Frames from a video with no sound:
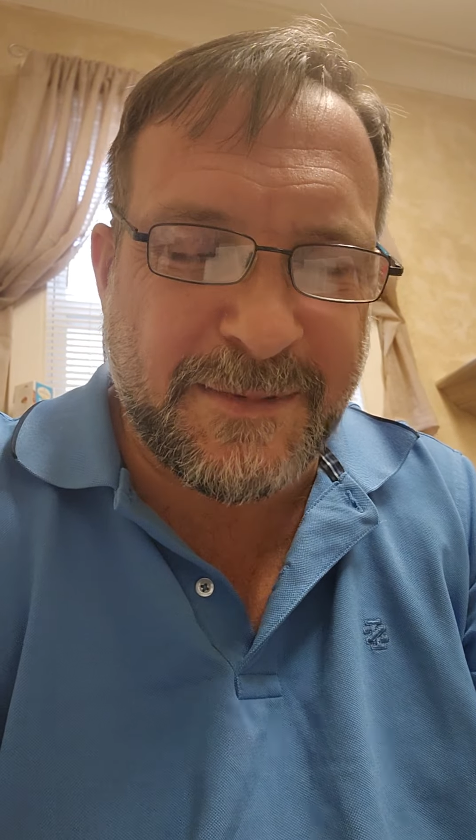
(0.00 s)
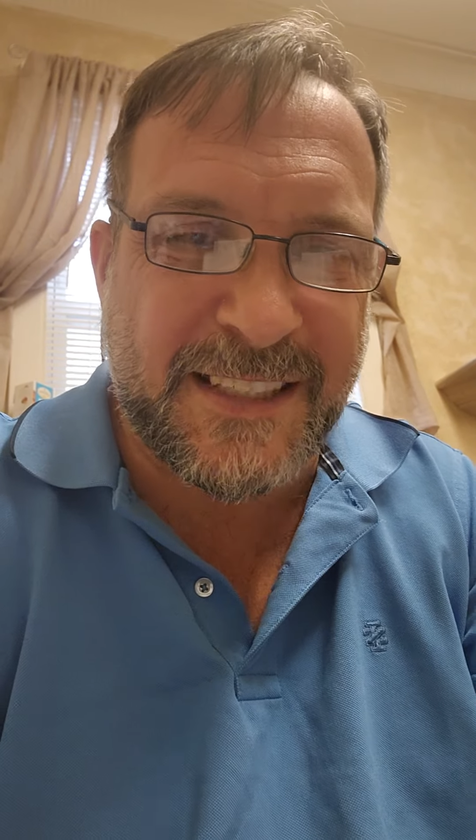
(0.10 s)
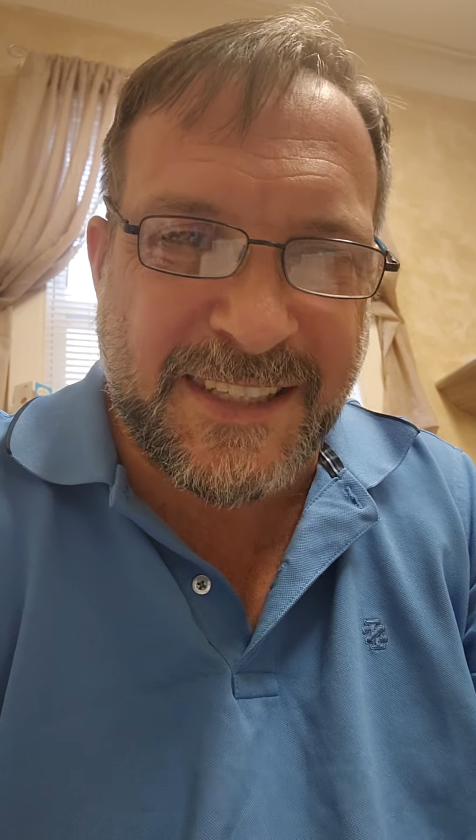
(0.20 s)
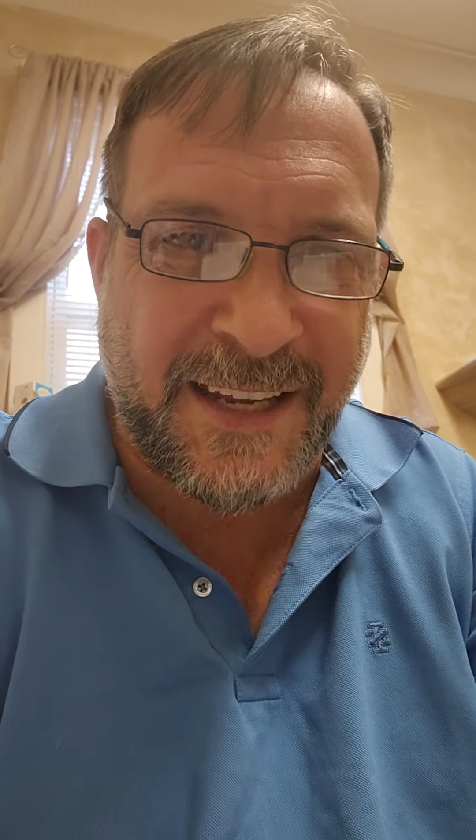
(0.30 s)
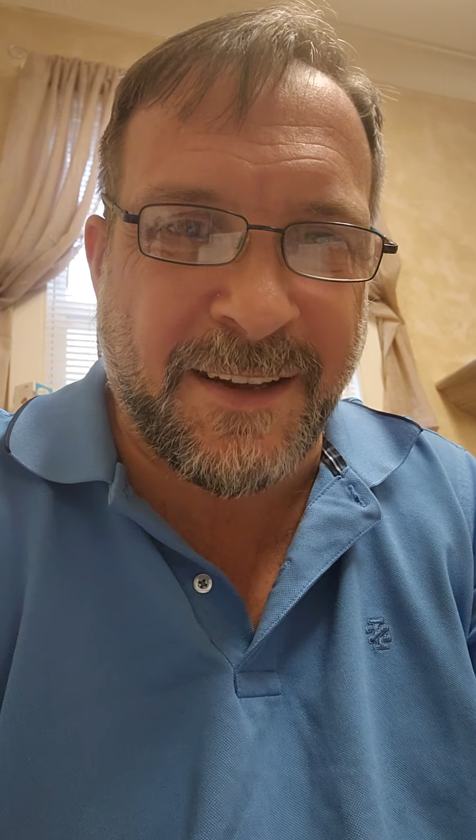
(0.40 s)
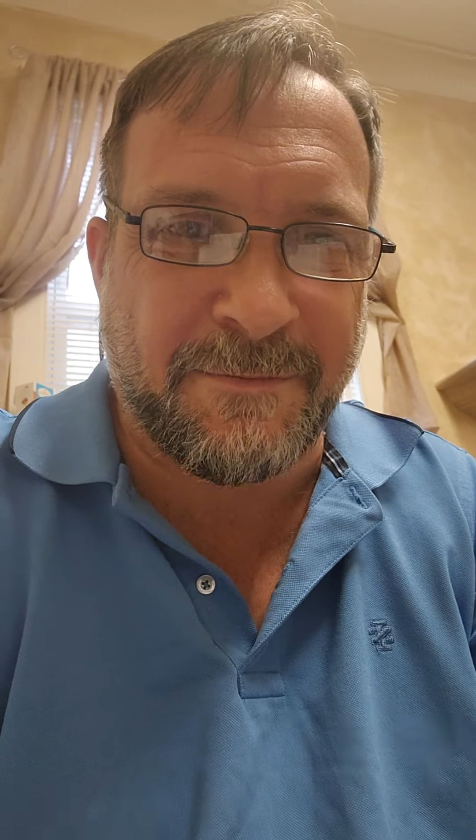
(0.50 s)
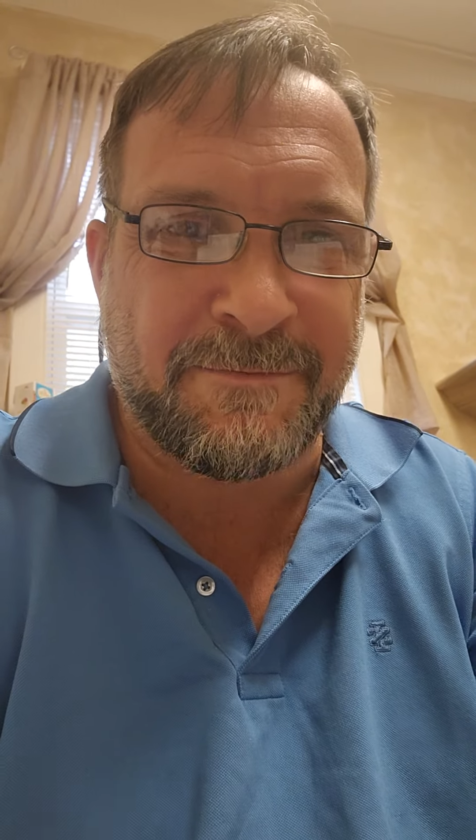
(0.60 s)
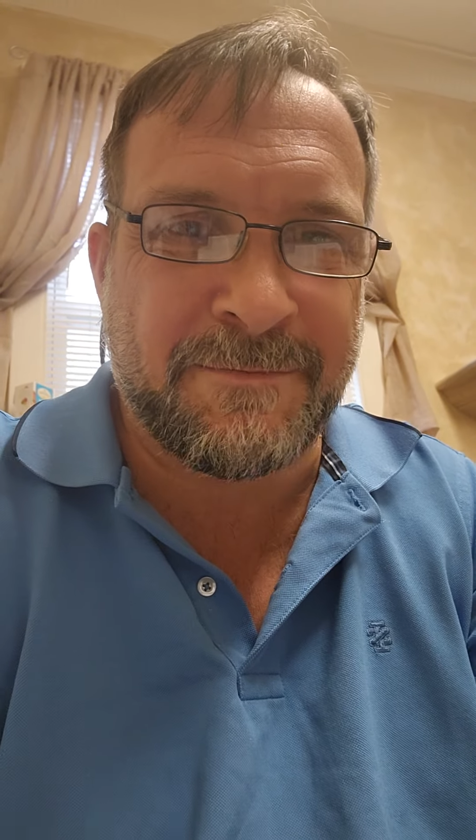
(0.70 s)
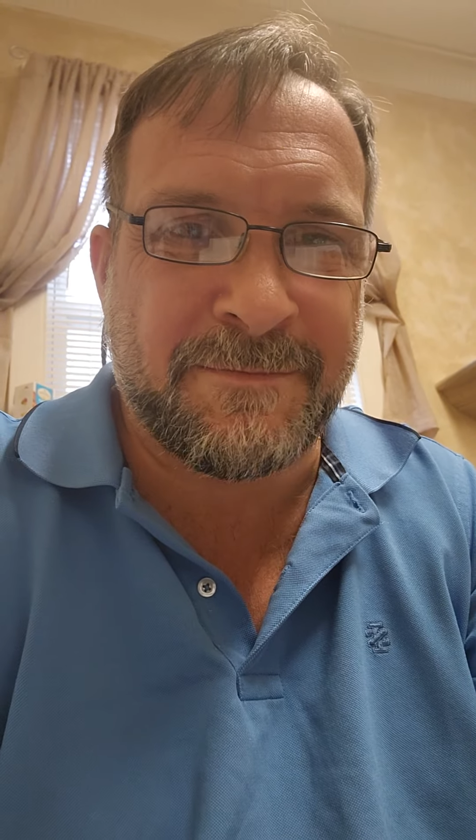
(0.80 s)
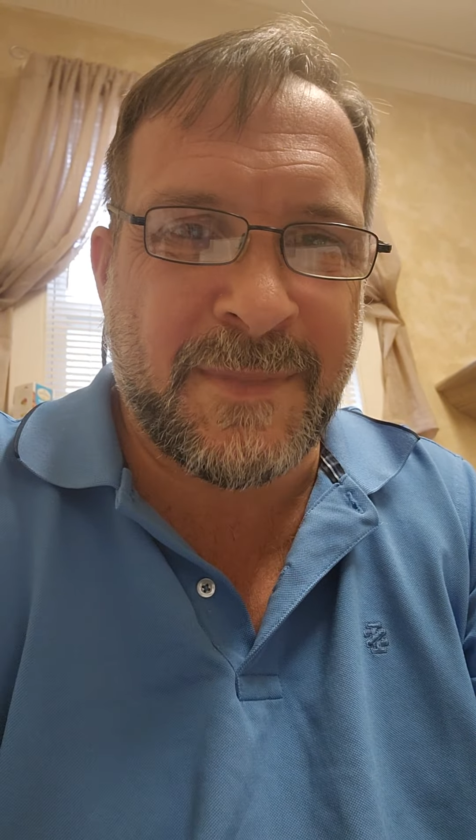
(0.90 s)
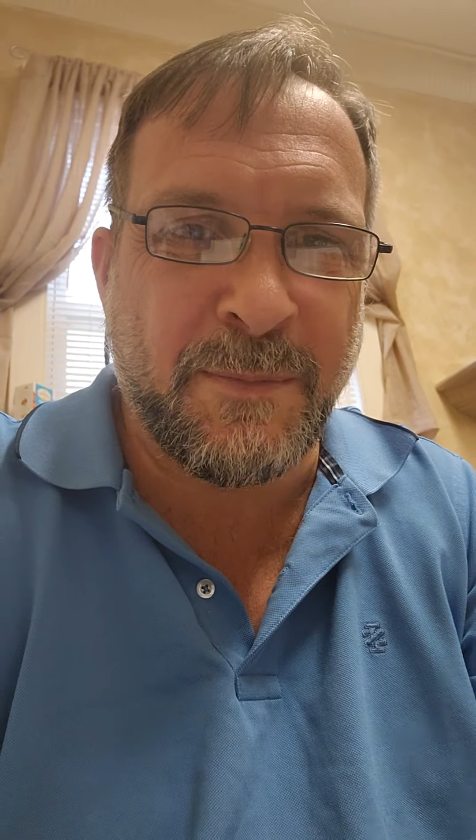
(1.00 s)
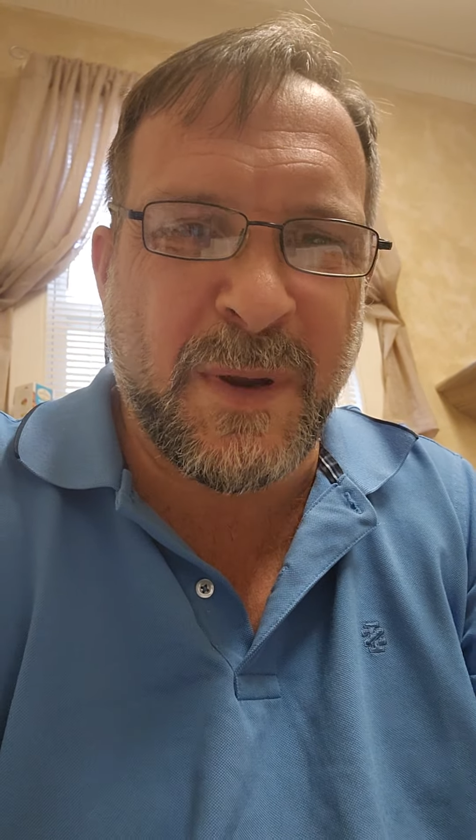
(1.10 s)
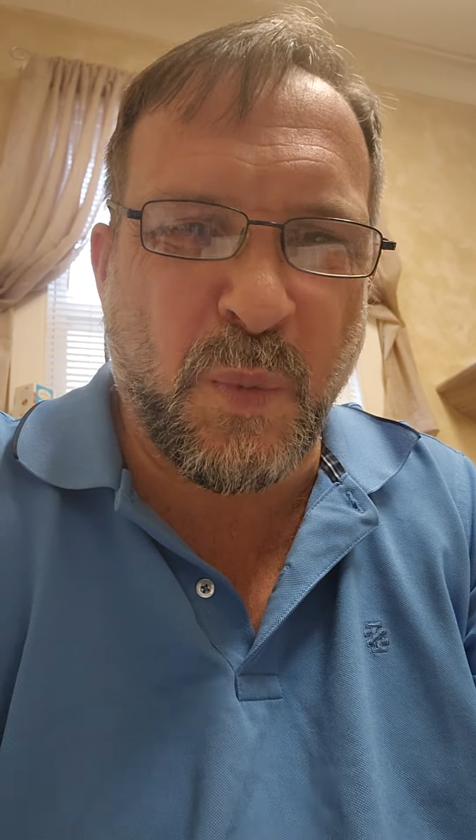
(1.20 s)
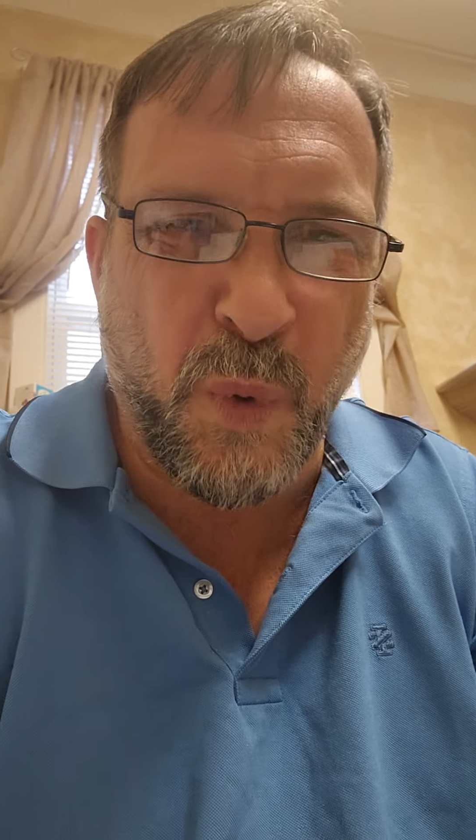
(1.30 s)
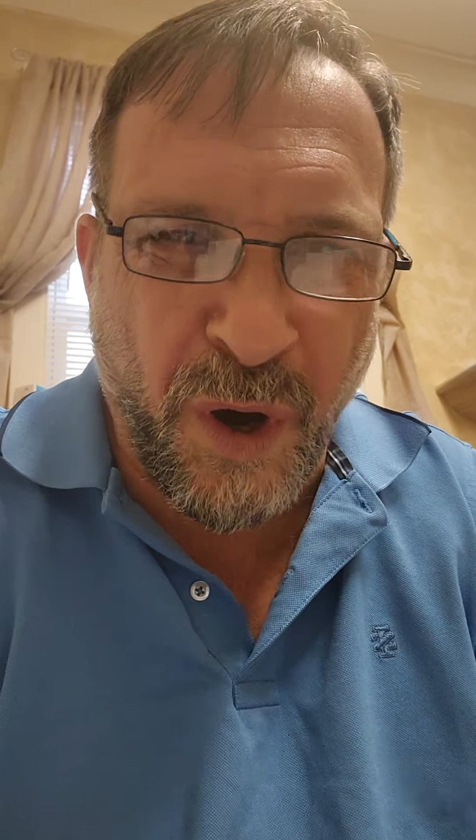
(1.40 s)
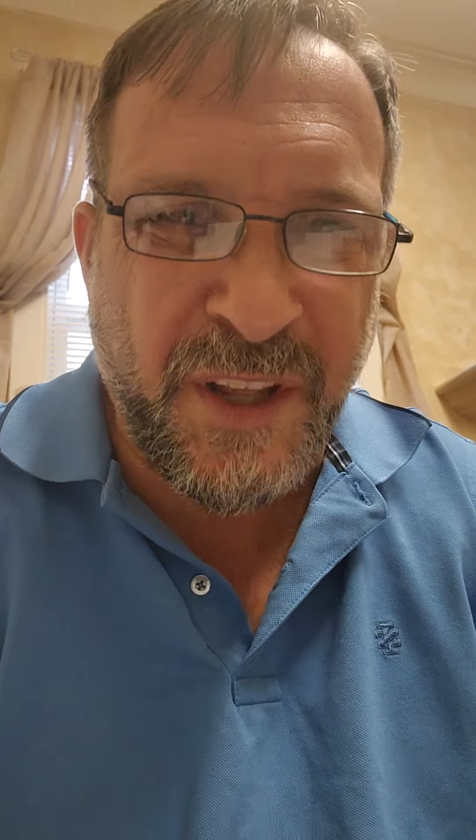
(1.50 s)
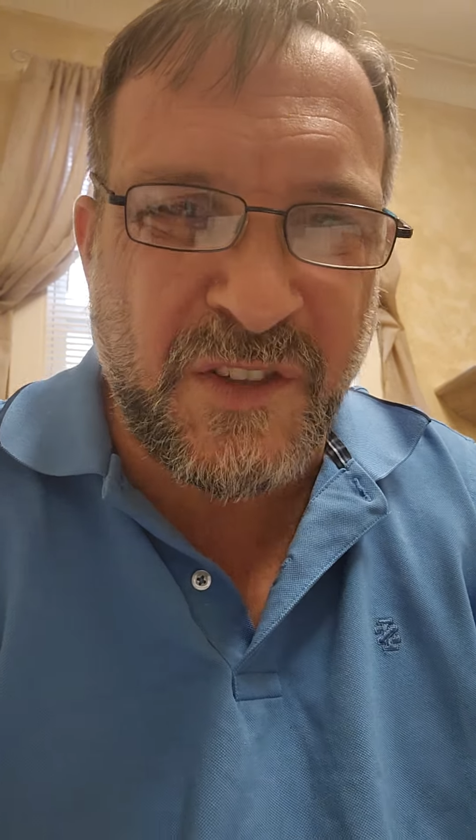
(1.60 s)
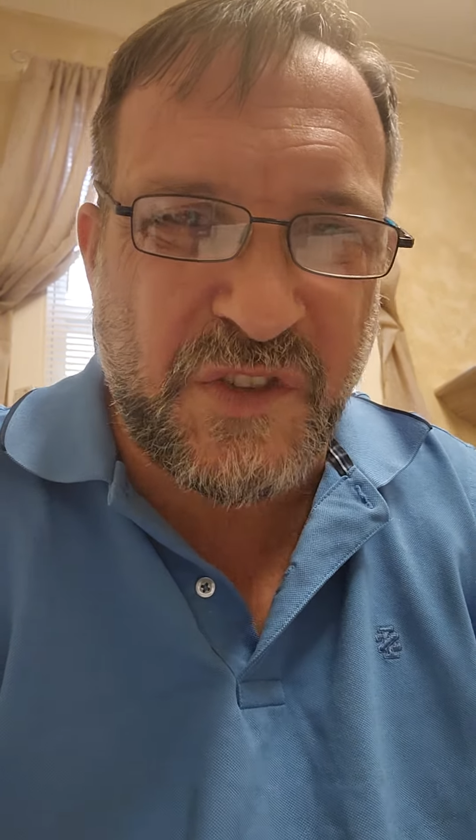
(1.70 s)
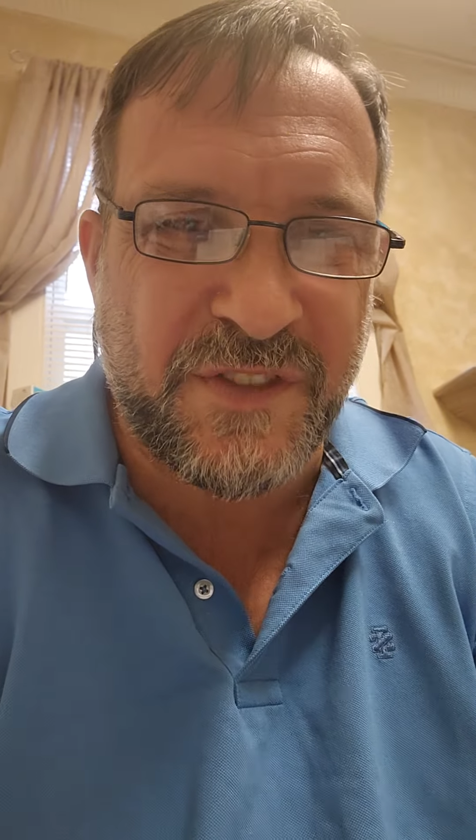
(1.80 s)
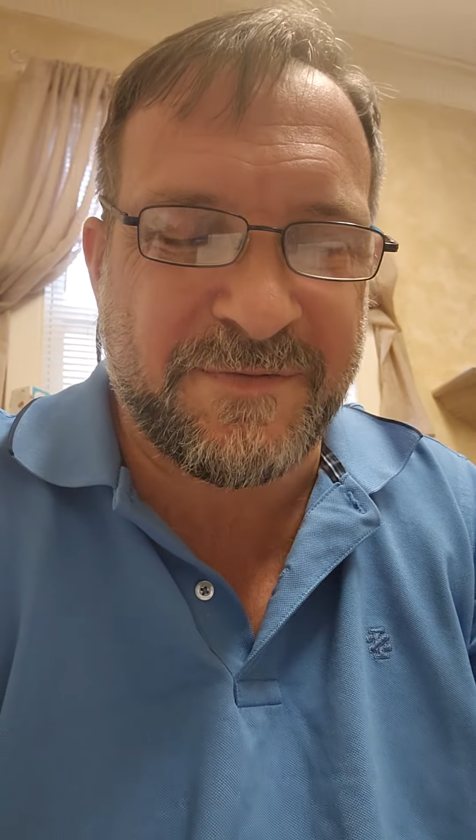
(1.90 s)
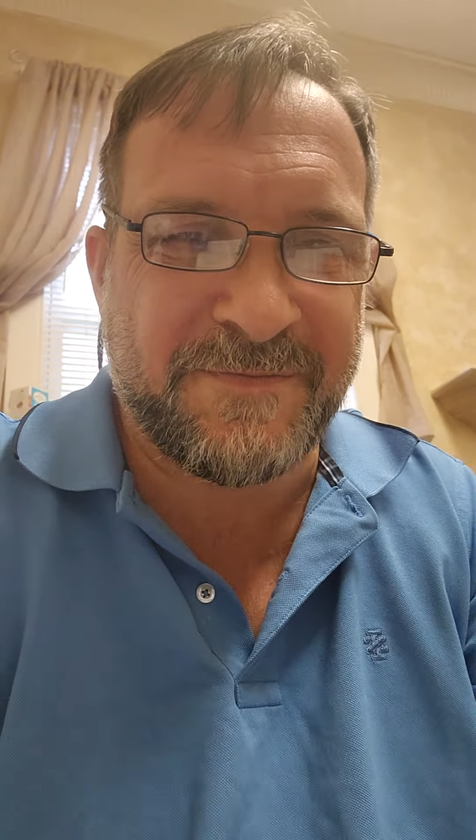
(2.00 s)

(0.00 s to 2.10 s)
to stand up and be warriors.